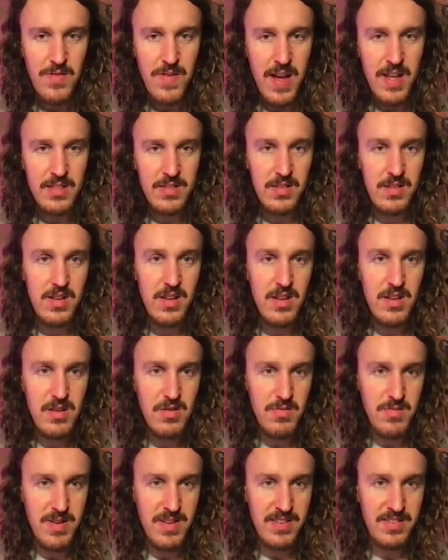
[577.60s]
had to
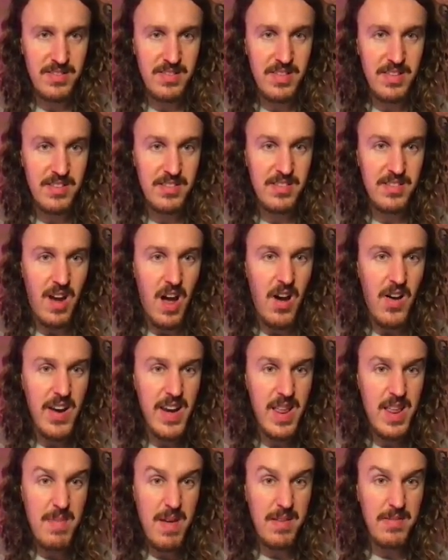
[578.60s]
do is this
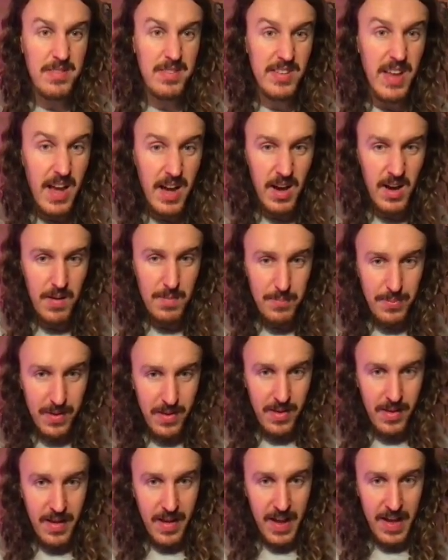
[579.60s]
tiny bit of setup
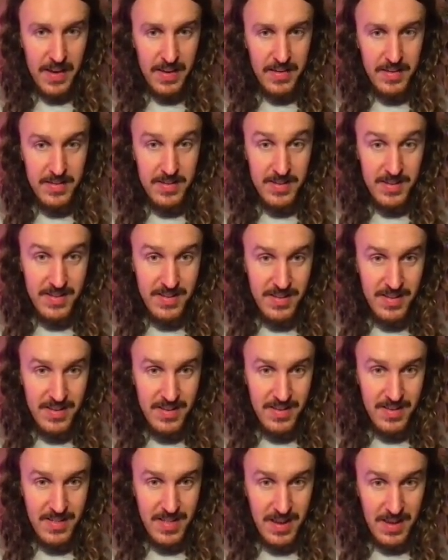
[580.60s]
and
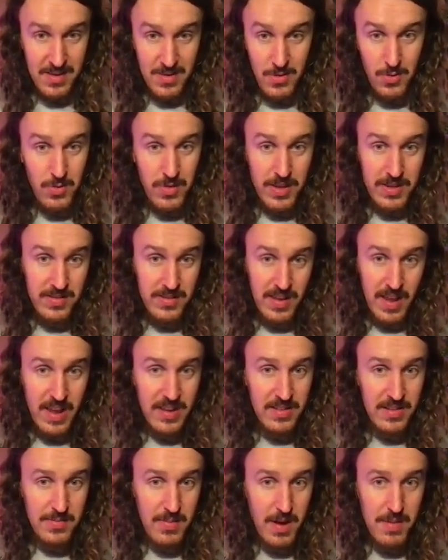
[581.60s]
then call this
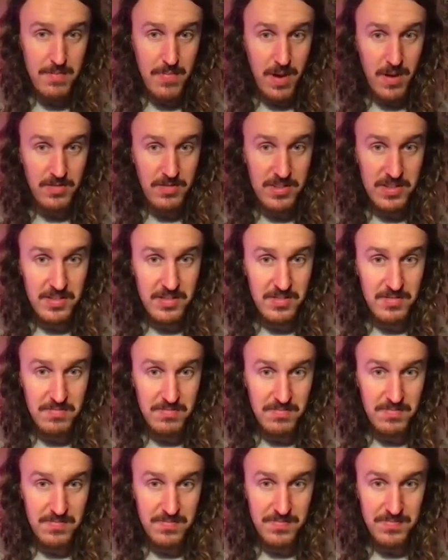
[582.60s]
estimate poses
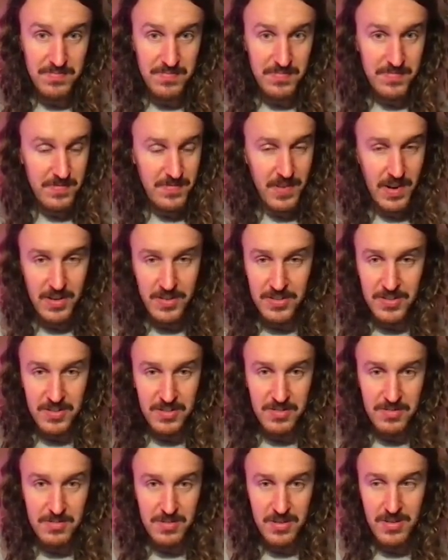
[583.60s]

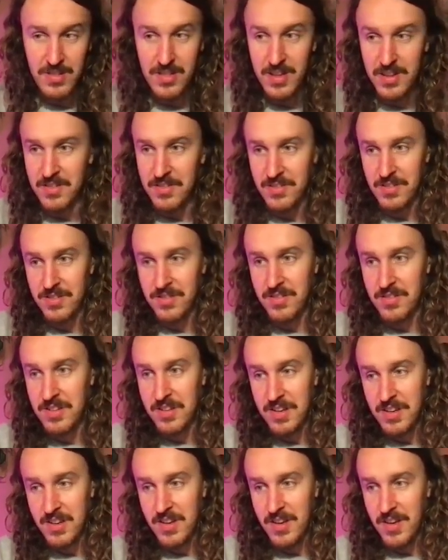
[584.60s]
function, which I think is just
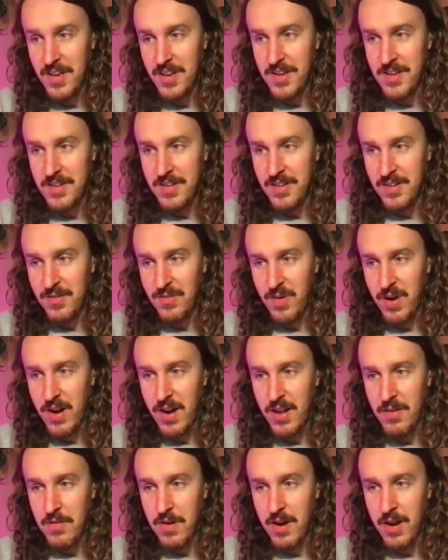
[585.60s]

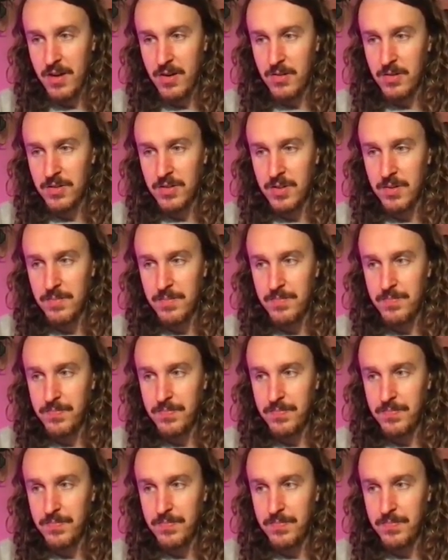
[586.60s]
really, really awesome.